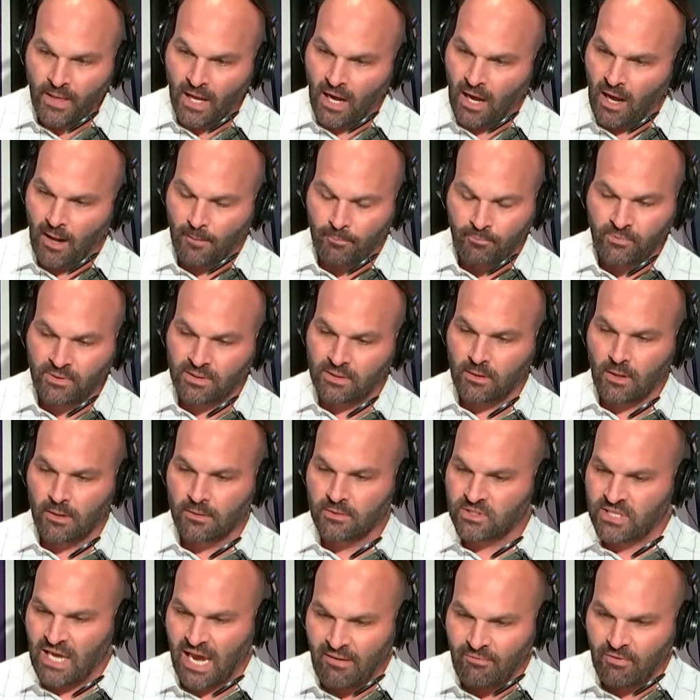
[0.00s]

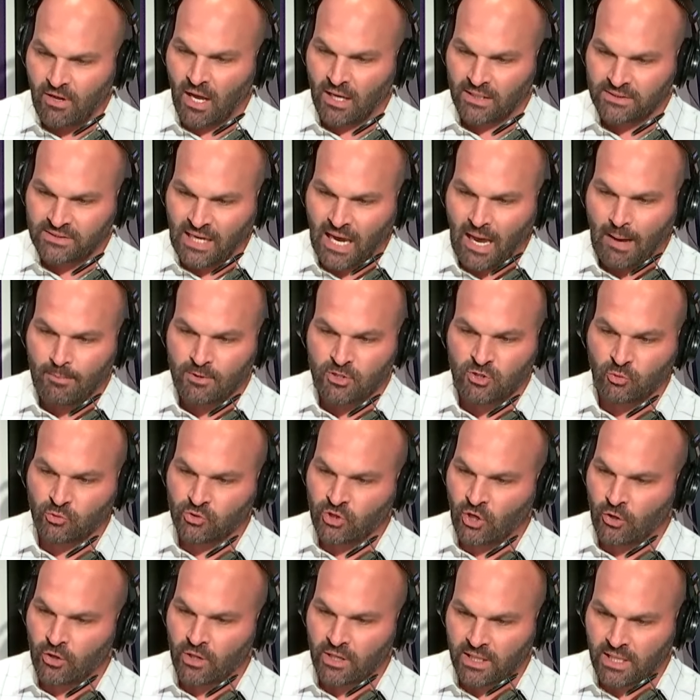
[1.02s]
Xavion Thomas
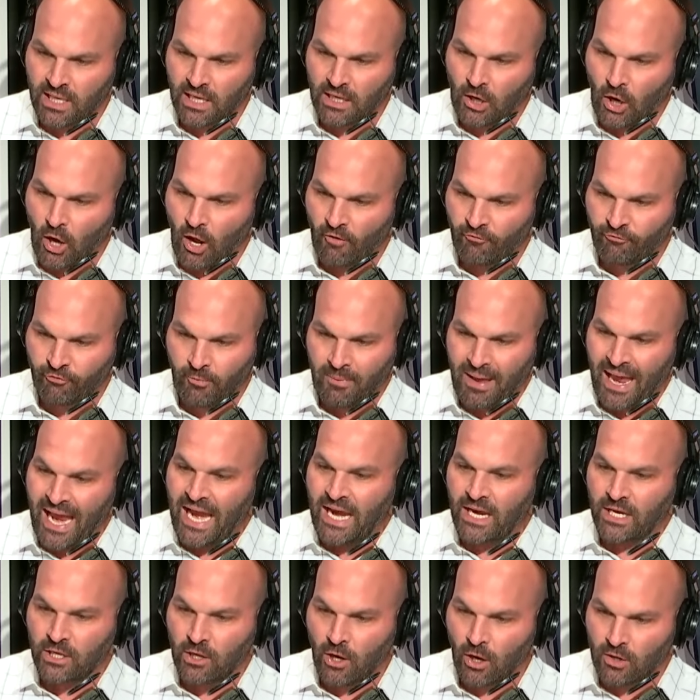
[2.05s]
returning a kickoff from
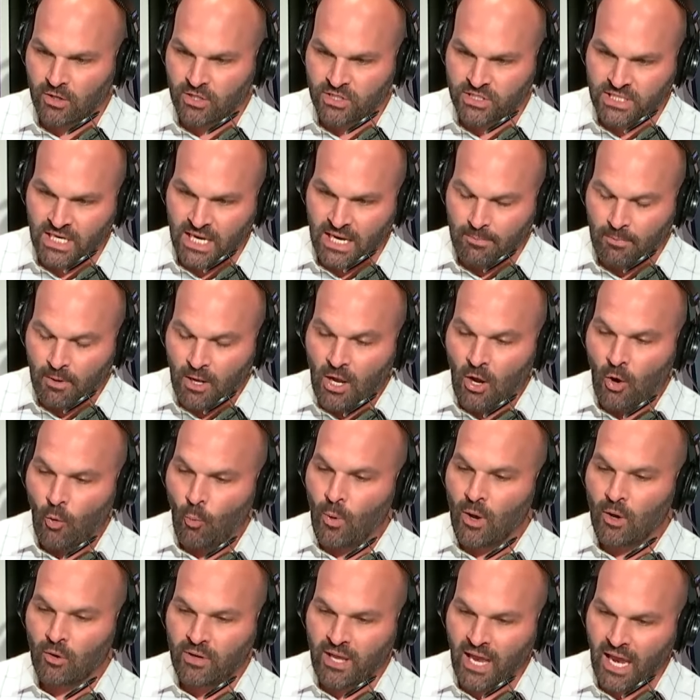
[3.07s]
8 yards deep.
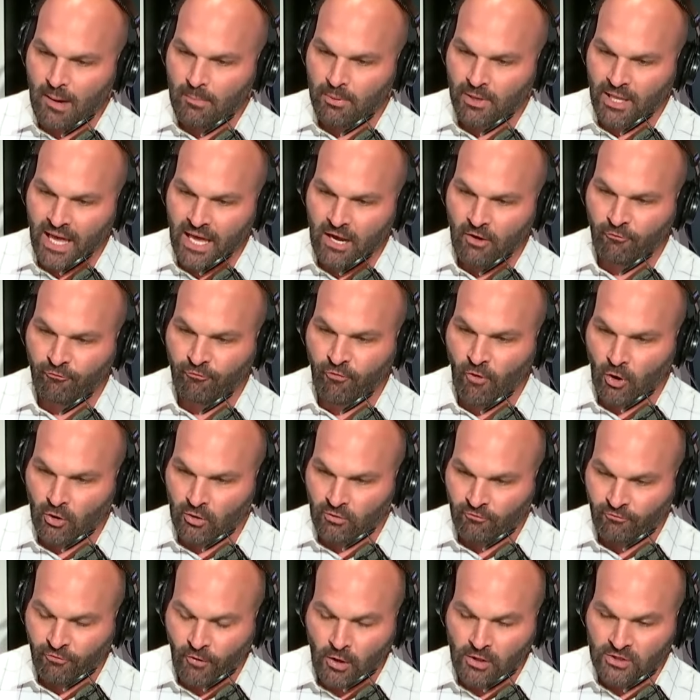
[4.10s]
Will Campbell had a
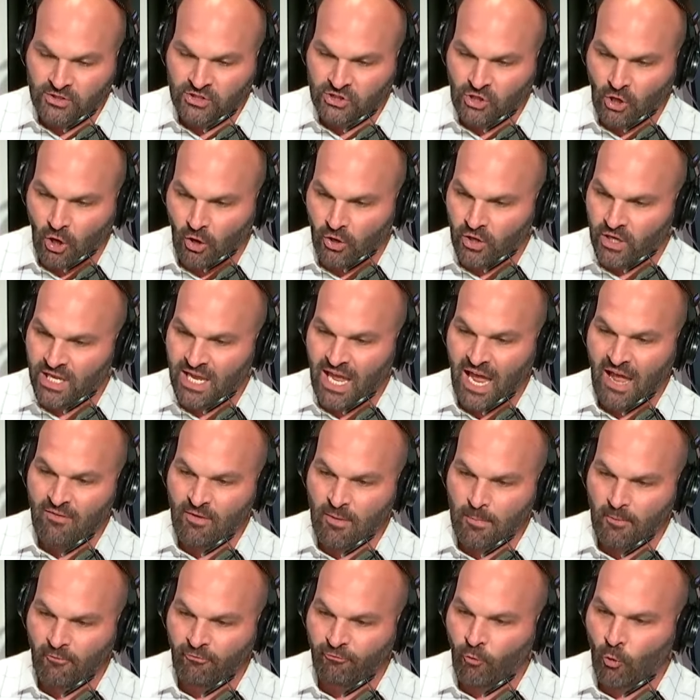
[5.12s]
false start. You
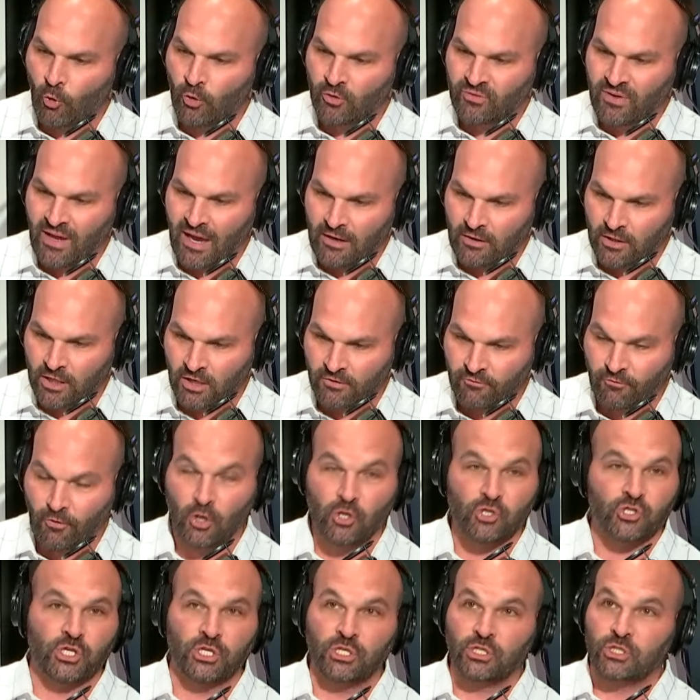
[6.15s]
gave up a fourth down
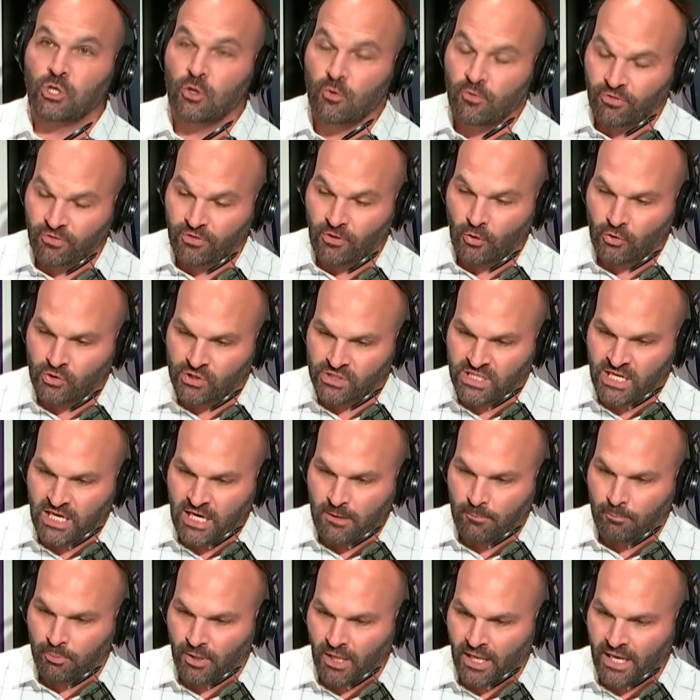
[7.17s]
conversion. Two
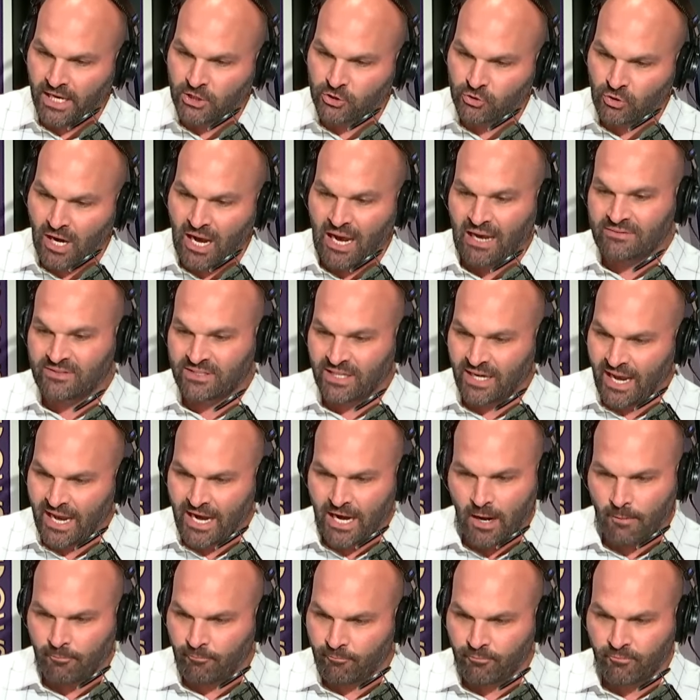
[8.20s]
13-play drives that
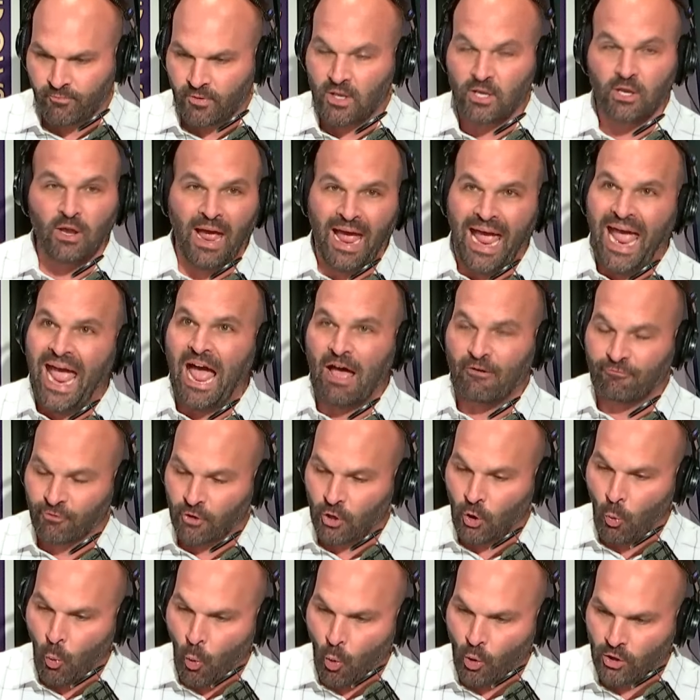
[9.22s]
ate up half
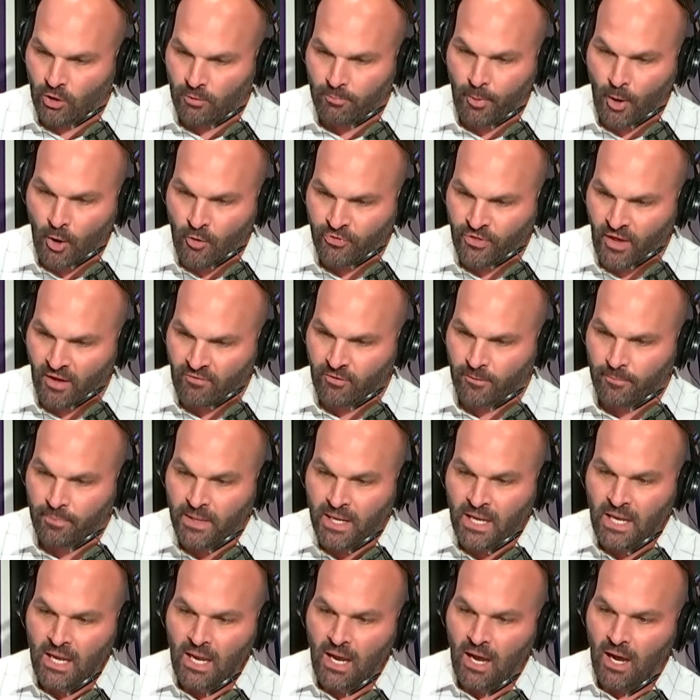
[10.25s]
a quarter, both of
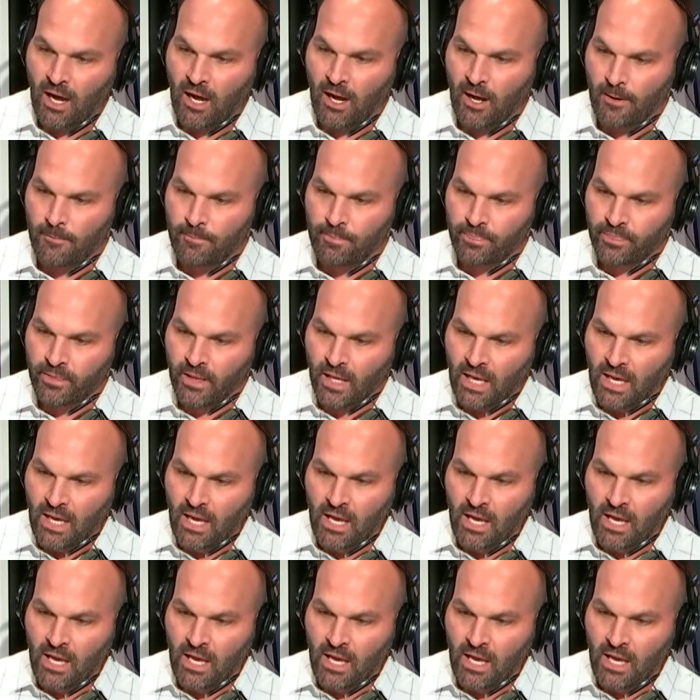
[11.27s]
them.